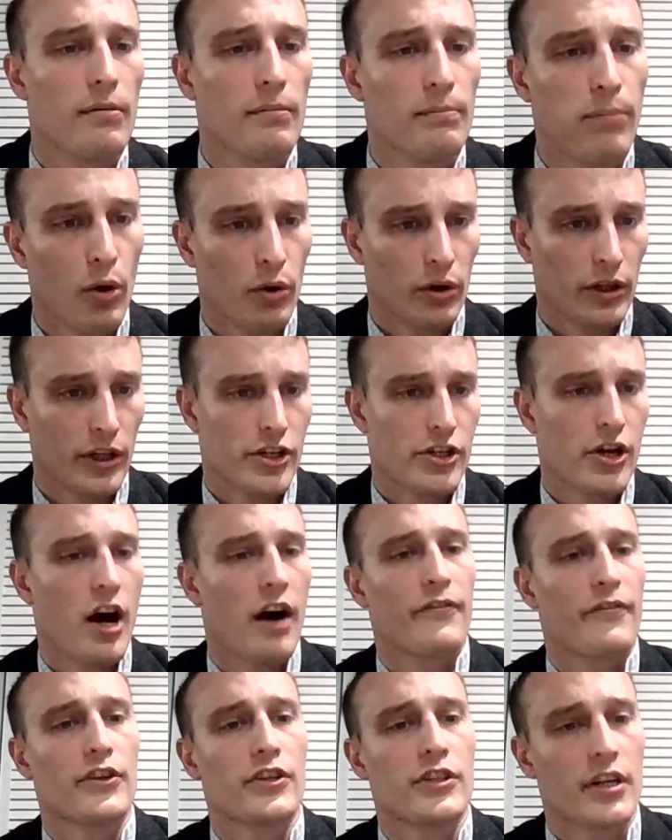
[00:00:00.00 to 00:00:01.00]
Polish
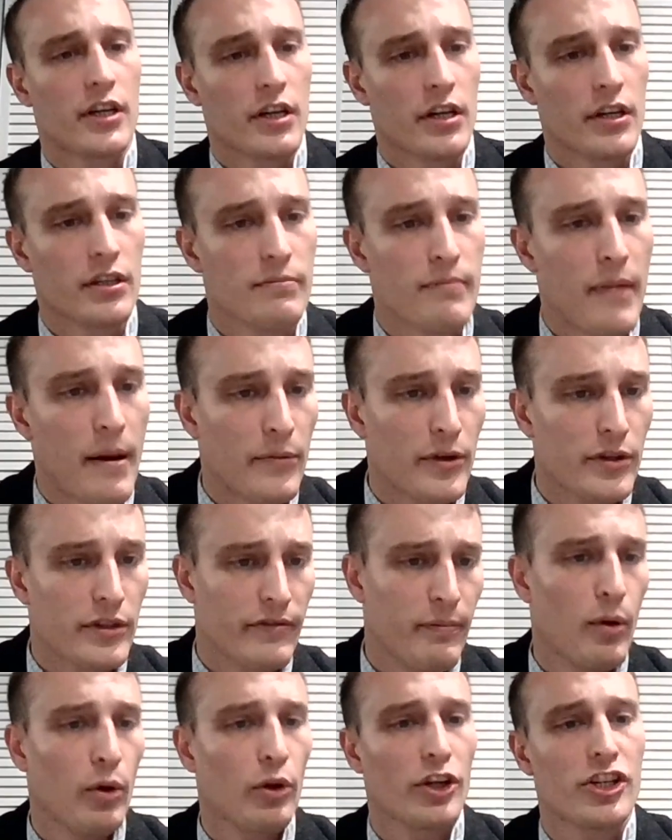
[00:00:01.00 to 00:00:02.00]
officers and members of
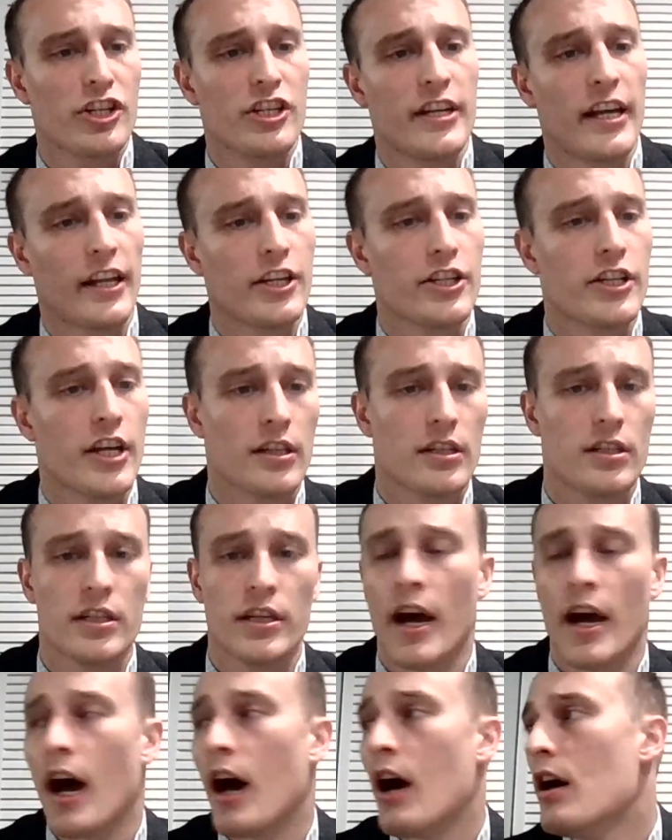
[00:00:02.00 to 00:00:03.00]
Polish
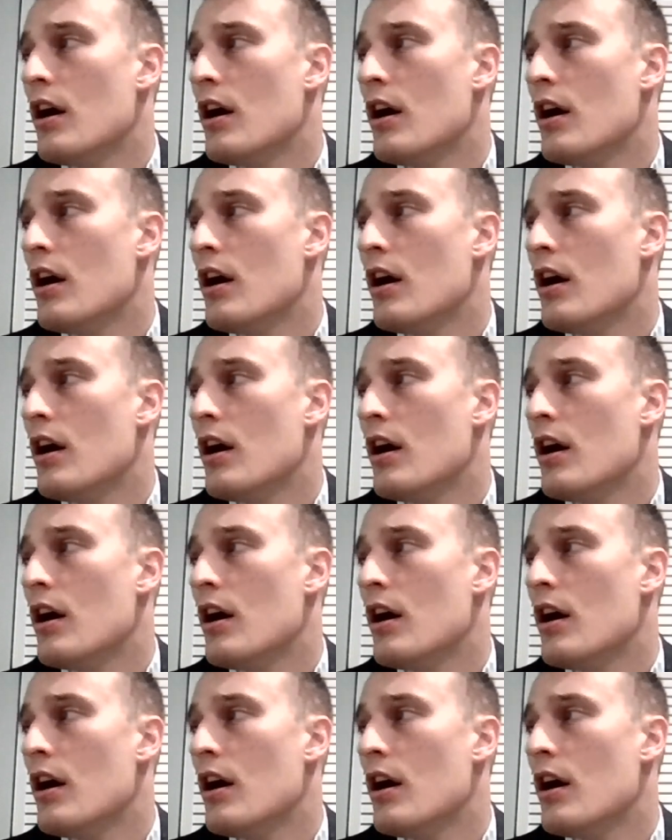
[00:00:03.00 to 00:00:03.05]
intelligentsia.